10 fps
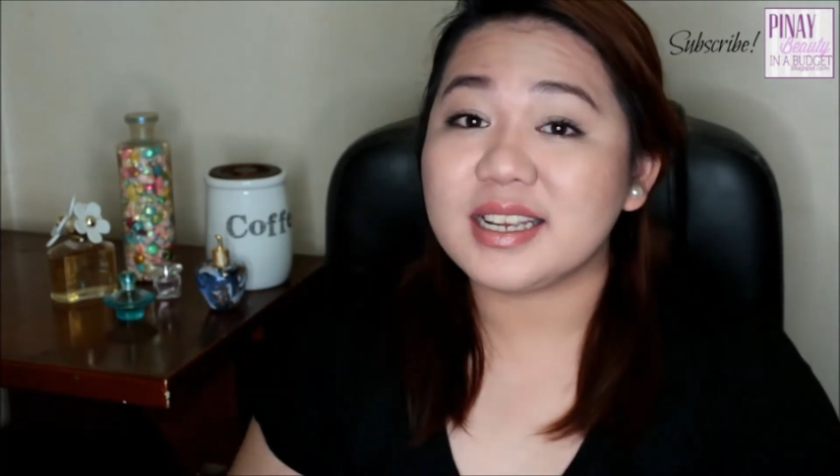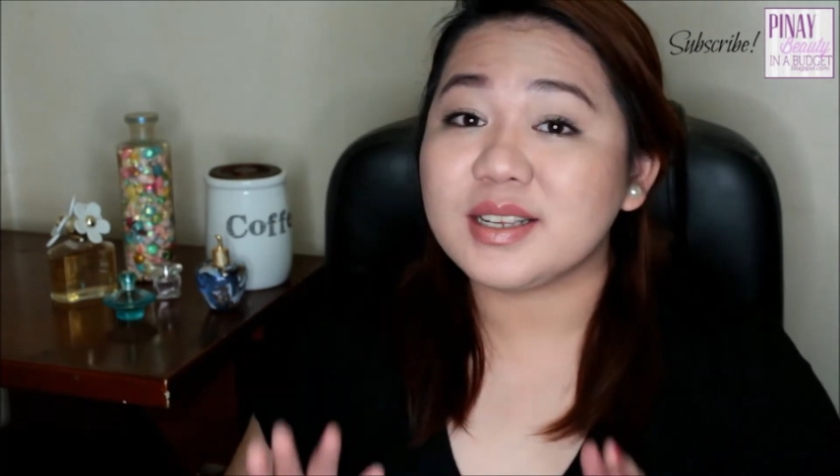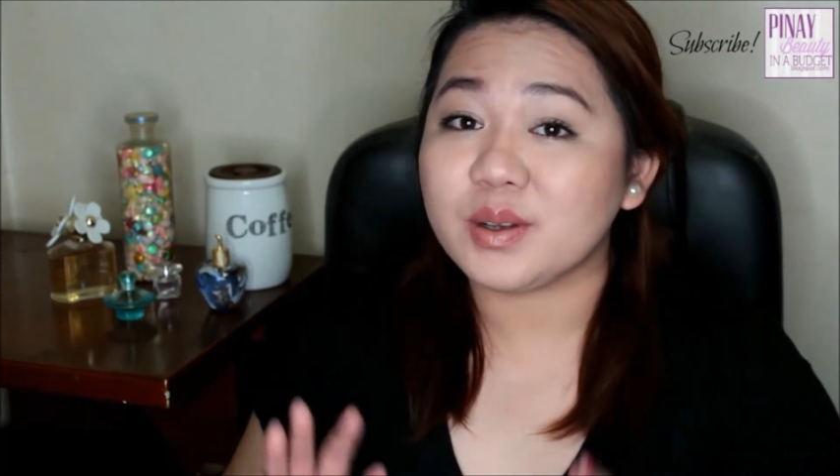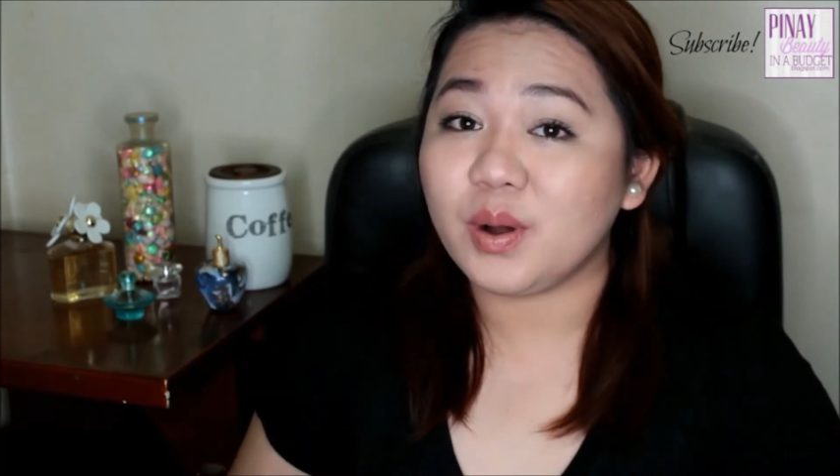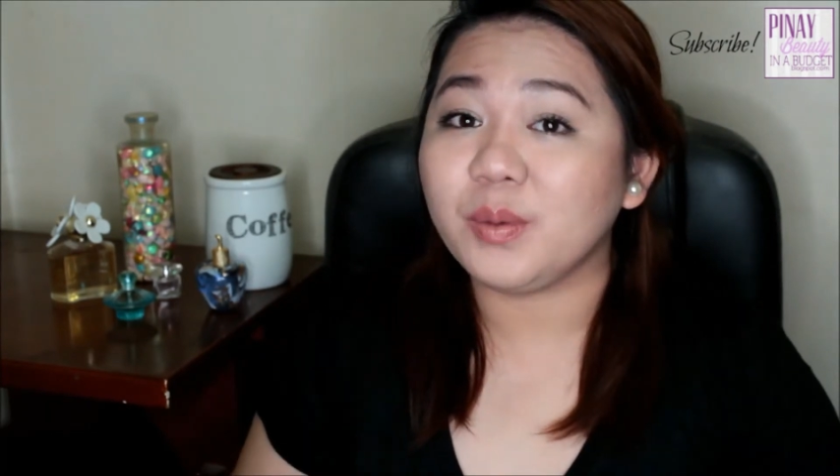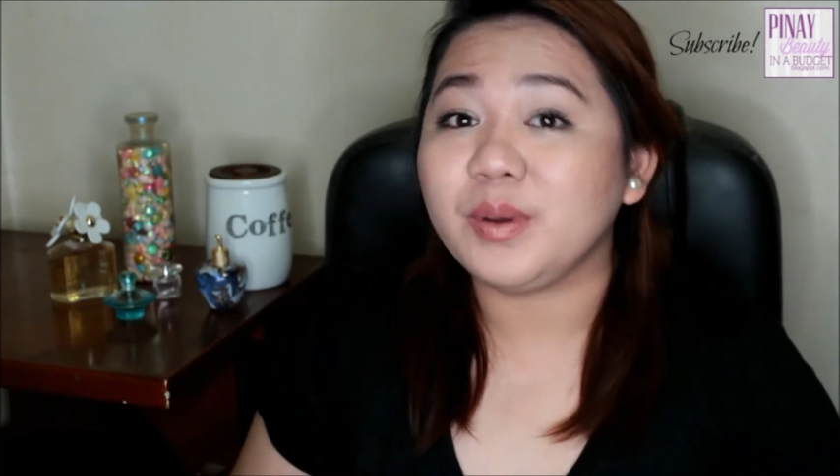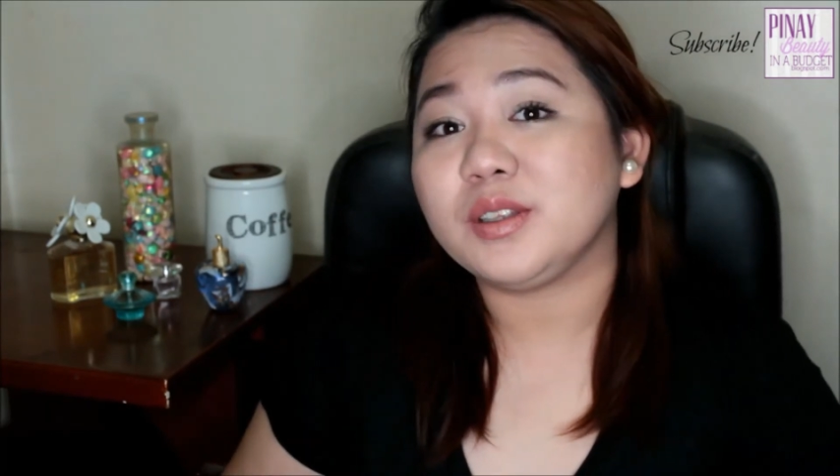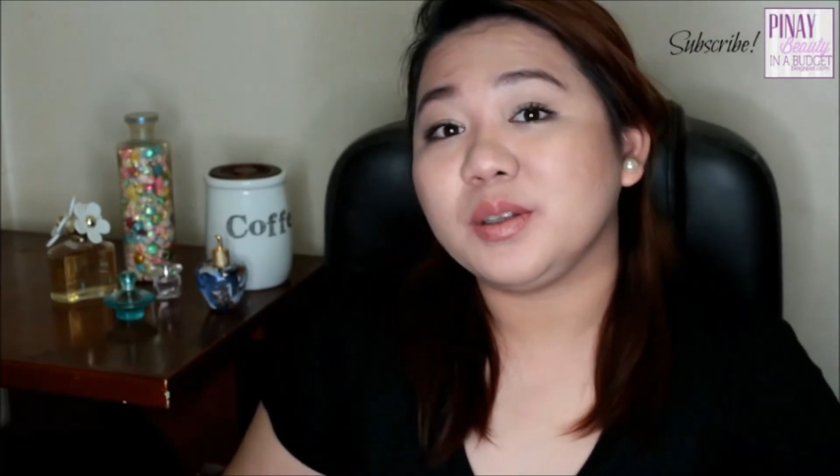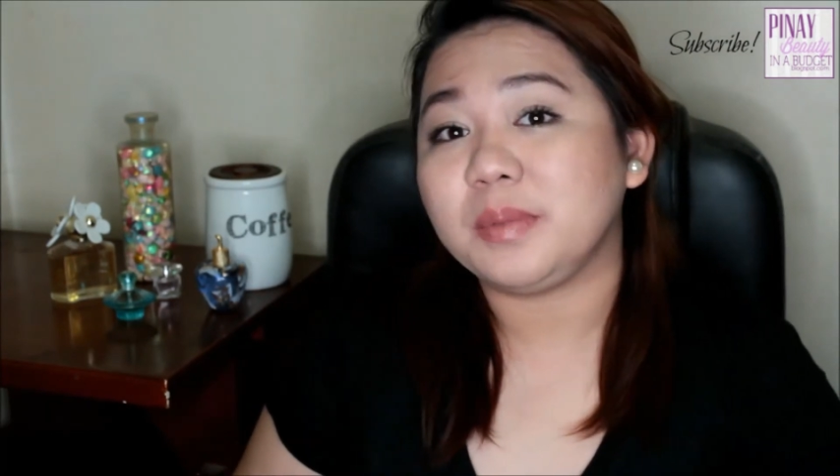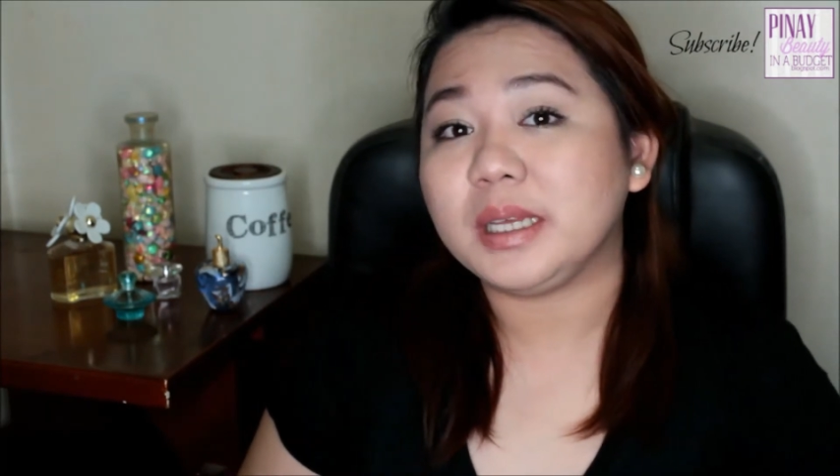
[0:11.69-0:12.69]
is
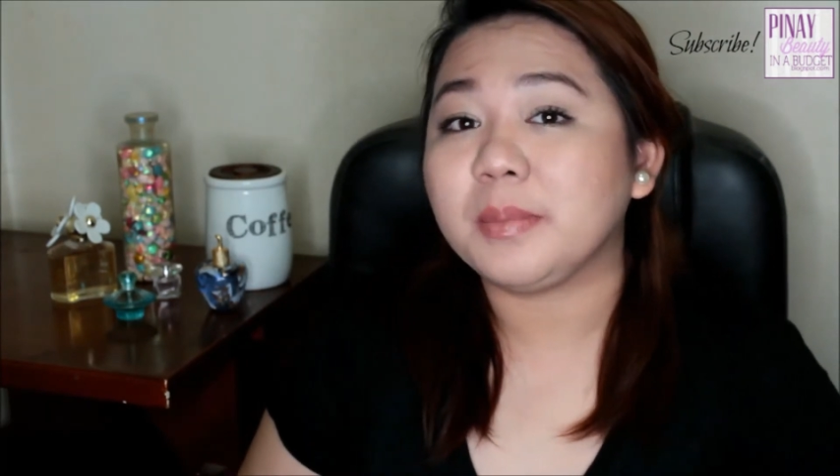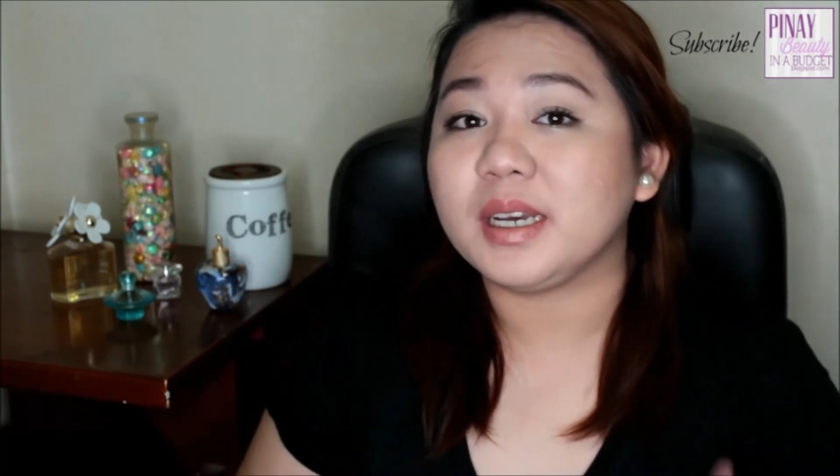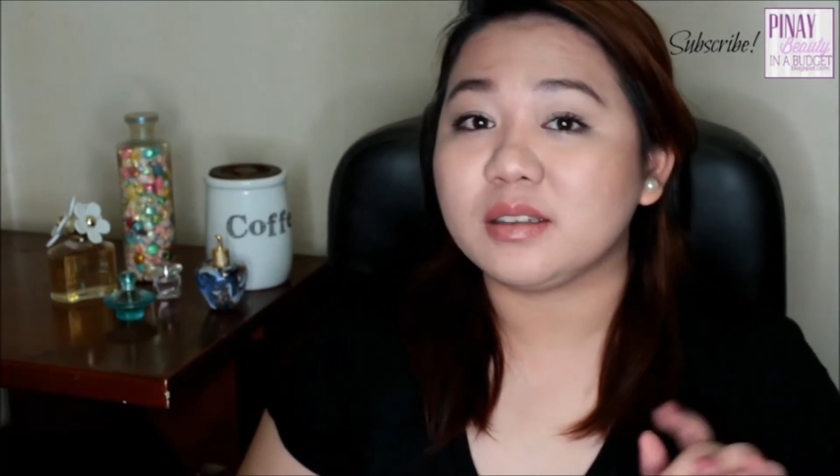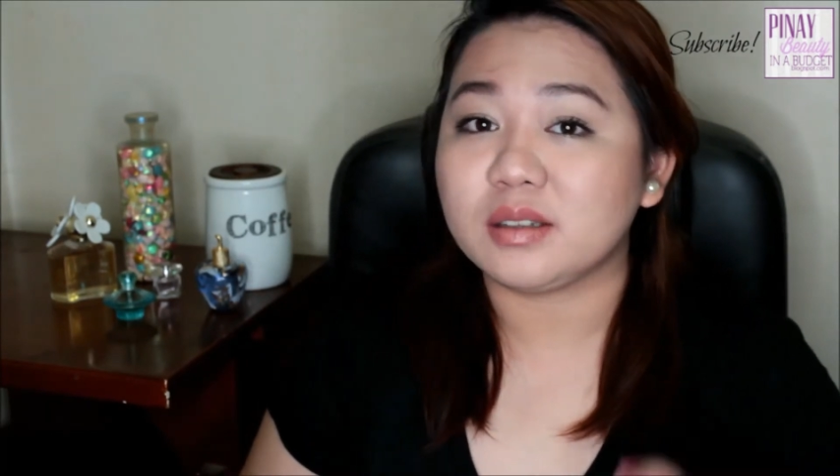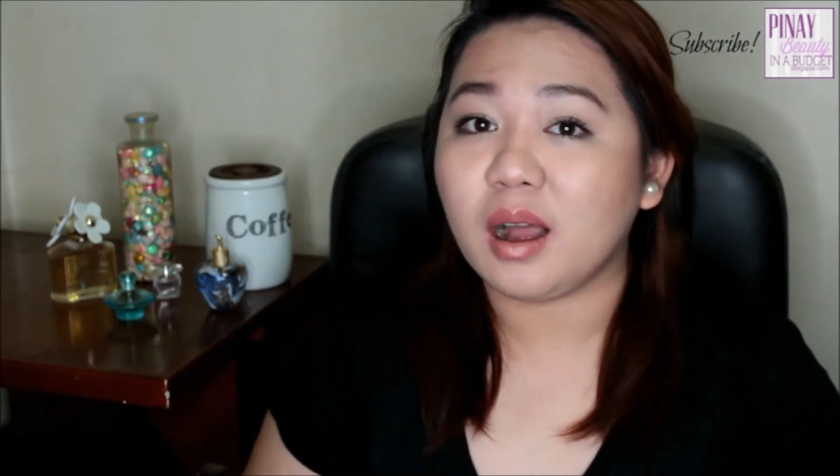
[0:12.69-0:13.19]
going to be my